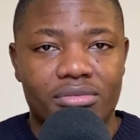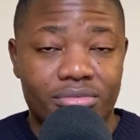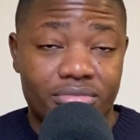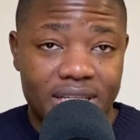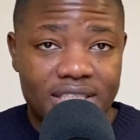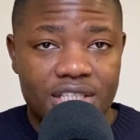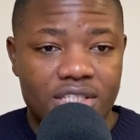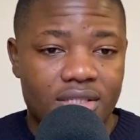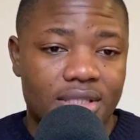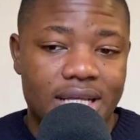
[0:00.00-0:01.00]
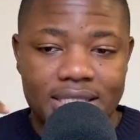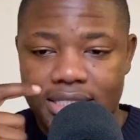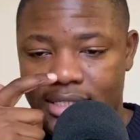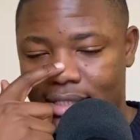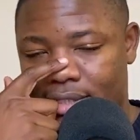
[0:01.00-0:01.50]
That
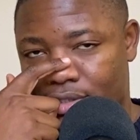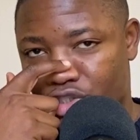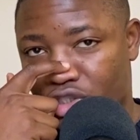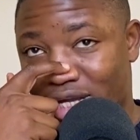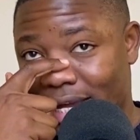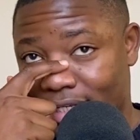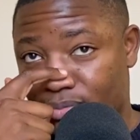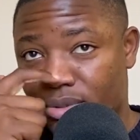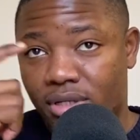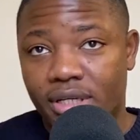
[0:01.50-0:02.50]
is in Johannesburg.